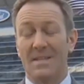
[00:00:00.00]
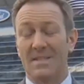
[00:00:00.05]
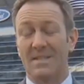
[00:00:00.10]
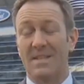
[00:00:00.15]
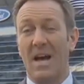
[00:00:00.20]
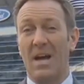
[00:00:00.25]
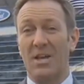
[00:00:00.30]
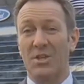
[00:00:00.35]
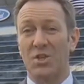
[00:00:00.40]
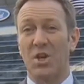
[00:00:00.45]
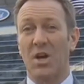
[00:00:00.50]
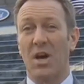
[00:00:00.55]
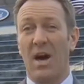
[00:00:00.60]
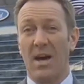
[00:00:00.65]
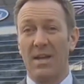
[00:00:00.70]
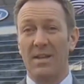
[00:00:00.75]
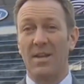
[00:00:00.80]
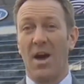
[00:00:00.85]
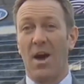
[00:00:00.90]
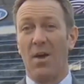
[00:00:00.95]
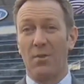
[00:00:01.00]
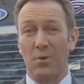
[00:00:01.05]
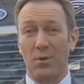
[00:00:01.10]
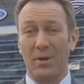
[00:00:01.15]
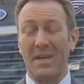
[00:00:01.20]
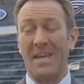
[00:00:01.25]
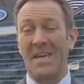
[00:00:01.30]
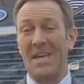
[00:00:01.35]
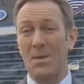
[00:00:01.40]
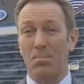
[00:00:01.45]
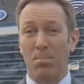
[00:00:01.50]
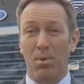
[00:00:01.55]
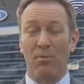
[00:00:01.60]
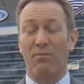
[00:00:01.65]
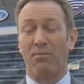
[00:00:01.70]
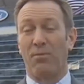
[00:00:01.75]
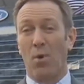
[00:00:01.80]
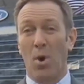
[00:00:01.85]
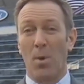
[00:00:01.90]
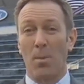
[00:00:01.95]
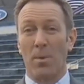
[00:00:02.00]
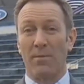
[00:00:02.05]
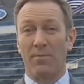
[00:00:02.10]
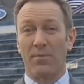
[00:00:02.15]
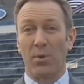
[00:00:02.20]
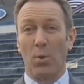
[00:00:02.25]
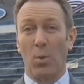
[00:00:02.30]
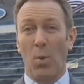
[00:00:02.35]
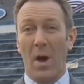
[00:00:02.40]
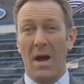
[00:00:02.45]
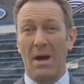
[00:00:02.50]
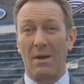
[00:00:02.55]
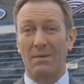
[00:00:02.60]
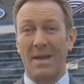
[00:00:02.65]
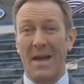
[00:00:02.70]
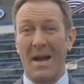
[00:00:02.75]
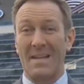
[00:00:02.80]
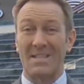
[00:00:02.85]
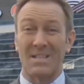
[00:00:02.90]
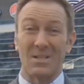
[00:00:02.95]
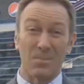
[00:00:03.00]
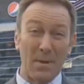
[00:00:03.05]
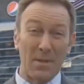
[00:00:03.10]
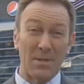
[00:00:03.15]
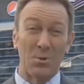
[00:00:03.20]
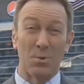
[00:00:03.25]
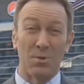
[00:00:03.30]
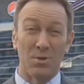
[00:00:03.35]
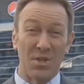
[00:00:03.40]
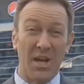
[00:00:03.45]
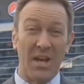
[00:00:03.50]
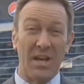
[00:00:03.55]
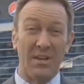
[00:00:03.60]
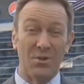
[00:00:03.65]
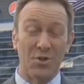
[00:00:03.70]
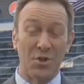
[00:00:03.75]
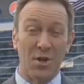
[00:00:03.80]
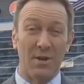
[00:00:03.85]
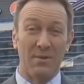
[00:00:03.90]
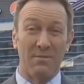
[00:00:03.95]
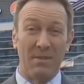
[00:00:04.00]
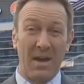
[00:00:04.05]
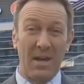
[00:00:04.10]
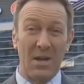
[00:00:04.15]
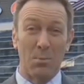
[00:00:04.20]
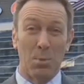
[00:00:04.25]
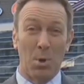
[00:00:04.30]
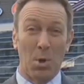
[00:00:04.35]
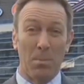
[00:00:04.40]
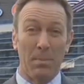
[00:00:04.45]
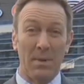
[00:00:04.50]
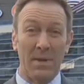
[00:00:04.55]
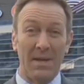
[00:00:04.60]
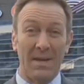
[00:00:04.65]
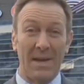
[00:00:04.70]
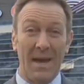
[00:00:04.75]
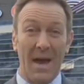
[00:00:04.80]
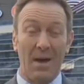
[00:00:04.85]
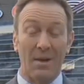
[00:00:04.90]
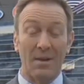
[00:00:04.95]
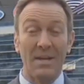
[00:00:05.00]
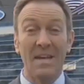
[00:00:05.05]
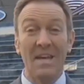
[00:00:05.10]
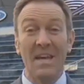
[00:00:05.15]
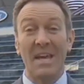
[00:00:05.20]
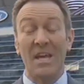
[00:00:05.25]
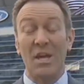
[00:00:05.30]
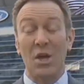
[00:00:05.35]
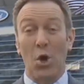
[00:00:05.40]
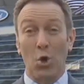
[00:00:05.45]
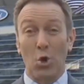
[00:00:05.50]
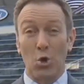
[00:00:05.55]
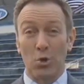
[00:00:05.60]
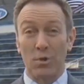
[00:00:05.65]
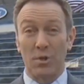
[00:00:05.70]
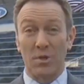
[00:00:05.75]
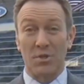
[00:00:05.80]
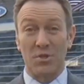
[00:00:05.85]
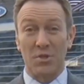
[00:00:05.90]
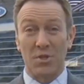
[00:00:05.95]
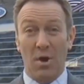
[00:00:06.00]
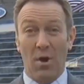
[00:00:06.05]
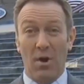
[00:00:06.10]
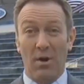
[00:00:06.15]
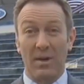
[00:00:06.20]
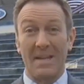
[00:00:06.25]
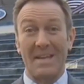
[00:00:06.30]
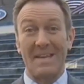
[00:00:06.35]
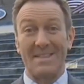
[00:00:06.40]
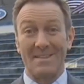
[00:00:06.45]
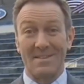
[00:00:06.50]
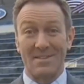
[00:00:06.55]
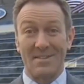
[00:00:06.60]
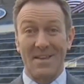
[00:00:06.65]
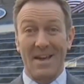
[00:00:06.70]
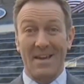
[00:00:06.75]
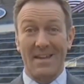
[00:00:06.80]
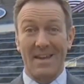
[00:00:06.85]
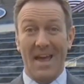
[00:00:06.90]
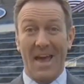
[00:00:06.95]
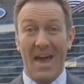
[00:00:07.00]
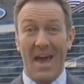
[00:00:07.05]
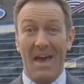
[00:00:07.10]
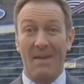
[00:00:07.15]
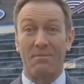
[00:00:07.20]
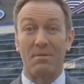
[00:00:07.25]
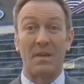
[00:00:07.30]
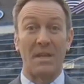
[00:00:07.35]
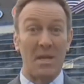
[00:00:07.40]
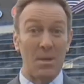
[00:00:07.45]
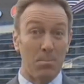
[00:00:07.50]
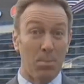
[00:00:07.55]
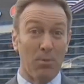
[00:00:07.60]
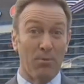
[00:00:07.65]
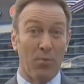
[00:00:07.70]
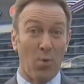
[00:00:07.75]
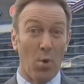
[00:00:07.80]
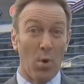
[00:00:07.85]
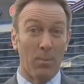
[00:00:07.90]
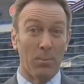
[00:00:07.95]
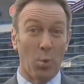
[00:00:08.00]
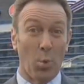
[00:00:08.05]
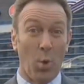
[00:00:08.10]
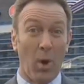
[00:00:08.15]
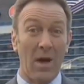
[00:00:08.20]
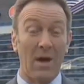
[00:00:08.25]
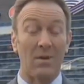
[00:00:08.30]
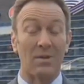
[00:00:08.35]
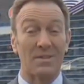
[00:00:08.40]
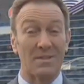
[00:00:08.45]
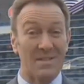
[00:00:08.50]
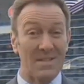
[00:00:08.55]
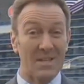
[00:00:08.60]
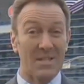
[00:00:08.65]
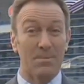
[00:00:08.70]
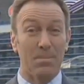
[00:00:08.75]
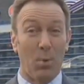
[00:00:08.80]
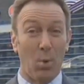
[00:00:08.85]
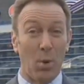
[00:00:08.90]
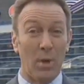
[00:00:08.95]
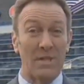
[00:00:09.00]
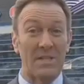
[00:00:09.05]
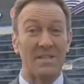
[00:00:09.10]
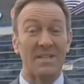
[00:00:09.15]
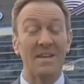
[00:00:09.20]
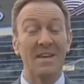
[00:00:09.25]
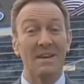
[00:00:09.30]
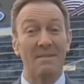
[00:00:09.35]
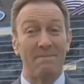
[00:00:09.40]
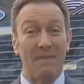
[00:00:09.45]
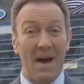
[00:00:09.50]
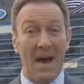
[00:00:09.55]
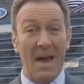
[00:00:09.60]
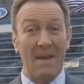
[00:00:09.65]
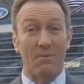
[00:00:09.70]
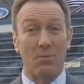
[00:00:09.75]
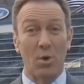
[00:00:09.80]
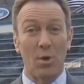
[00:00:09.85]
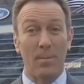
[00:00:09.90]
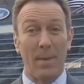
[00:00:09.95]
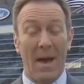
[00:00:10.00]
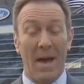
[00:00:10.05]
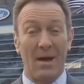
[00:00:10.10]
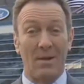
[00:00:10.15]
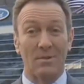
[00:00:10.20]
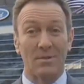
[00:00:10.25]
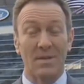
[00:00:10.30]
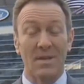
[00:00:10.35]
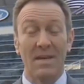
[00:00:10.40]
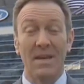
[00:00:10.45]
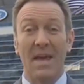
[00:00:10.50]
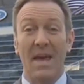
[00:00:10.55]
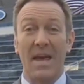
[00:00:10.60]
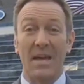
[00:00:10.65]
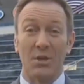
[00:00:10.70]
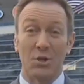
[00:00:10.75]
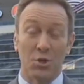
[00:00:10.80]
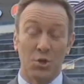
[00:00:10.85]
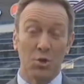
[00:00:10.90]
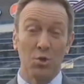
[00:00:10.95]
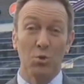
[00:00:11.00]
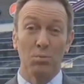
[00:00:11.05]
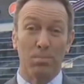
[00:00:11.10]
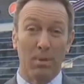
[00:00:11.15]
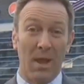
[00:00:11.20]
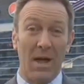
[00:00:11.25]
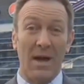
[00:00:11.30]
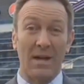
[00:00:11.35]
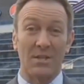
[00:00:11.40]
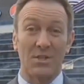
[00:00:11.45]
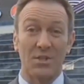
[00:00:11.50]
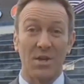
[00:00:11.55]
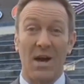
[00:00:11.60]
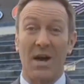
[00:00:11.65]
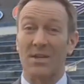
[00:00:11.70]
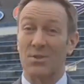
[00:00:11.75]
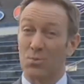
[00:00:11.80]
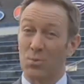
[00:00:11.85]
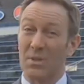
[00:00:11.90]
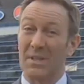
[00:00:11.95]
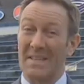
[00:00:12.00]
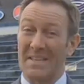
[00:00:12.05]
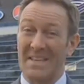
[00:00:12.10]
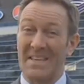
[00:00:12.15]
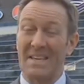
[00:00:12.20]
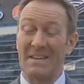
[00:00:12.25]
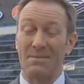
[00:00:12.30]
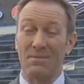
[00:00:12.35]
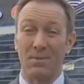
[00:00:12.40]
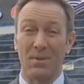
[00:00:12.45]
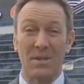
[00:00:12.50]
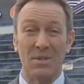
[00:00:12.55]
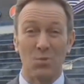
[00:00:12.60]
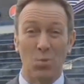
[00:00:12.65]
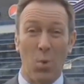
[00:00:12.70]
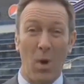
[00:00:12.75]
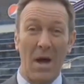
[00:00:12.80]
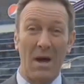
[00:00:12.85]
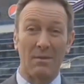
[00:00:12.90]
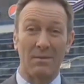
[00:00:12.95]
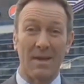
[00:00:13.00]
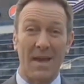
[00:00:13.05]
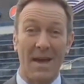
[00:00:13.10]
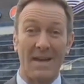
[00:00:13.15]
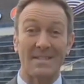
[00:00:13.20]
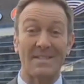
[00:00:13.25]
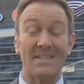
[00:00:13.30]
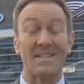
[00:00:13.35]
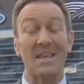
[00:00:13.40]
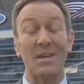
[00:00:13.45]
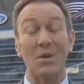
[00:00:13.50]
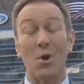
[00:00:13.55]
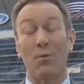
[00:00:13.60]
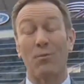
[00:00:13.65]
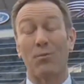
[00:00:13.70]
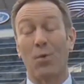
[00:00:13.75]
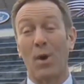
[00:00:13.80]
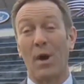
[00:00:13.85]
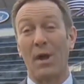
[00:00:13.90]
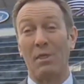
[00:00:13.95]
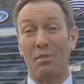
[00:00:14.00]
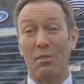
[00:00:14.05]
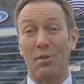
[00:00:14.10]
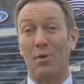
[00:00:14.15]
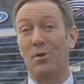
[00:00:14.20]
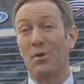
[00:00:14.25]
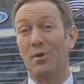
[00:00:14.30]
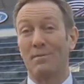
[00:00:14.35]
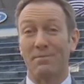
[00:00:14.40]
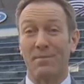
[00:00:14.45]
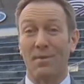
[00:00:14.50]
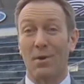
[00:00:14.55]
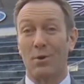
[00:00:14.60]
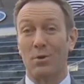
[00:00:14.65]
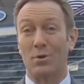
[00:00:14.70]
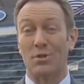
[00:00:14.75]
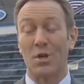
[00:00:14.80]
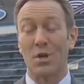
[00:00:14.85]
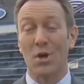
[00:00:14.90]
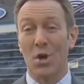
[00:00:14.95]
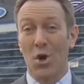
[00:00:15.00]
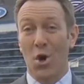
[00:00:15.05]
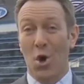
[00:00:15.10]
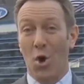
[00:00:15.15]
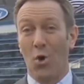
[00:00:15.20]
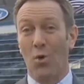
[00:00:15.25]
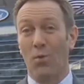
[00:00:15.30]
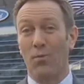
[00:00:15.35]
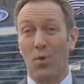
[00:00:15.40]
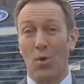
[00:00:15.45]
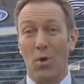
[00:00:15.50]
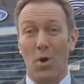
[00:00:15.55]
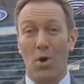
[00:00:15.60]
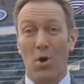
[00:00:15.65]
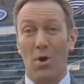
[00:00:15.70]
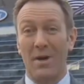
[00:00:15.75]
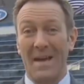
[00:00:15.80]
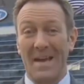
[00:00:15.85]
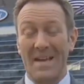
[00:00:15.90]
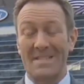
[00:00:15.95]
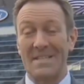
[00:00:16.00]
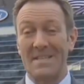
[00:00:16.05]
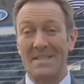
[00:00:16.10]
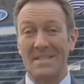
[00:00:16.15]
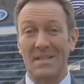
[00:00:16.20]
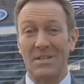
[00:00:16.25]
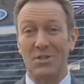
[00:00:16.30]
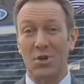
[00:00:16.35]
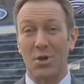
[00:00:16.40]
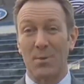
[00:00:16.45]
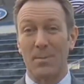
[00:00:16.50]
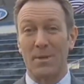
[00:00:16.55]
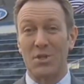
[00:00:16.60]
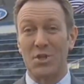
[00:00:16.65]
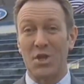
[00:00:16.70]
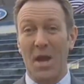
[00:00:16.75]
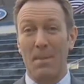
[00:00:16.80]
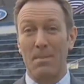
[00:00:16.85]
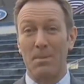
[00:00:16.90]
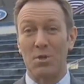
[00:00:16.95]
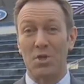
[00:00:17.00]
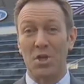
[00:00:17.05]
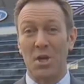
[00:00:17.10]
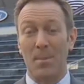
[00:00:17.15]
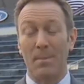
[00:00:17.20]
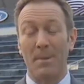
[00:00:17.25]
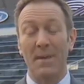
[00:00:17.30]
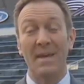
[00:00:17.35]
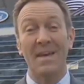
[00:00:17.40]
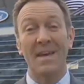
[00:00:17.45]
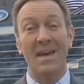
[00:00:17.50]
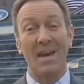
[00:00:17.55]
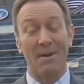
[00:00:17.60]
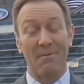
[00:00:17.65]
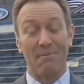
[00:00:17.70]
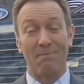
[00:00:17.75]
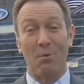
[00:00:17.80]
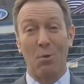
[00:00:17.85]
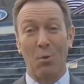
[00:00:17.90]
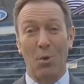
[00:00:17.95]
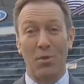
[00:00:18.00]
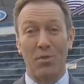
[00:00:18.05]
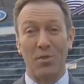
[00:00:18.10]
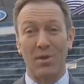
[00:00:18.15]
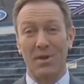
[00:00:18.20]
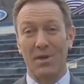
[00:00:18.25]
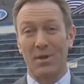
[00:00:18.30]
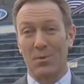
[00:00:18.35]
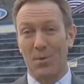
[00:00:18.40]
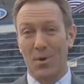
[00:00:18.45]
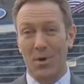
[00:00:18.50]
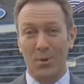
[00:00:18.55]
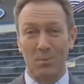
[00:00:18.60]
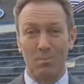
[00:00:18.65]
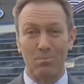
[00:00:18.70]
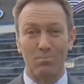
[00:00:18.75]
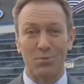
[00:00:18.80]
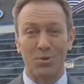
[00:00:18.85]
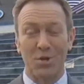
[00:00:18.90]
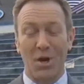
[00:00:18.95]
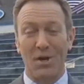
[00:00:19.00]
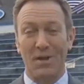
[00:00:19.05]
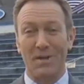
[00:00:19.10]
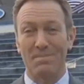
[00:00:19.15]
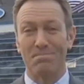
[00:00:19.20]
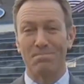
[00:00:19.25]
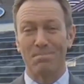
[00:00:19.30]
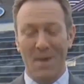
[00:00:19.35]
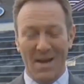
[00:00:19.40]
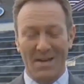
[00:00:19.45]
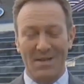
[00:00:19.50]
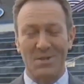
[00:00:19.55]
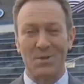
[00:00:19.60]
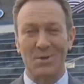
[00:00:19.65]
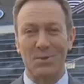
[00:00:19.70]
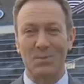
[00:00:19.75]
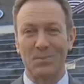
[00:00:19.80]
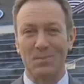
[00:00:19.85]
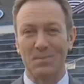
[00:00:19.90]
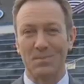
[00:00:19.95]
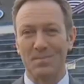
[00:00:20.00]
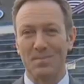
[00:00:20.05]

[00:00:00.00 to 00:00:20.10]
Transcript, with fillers: Sacha, another key performer for the Wildcats, especially with Jan- Jarred Vanderbilt being out, he earned the start in the second half and he performed well. Six points, five rebounds, and two block shots. Really key for these Wildcats as they go for a 31st overall SEC tournament championship and a fourth in a row. Charlie, back to you.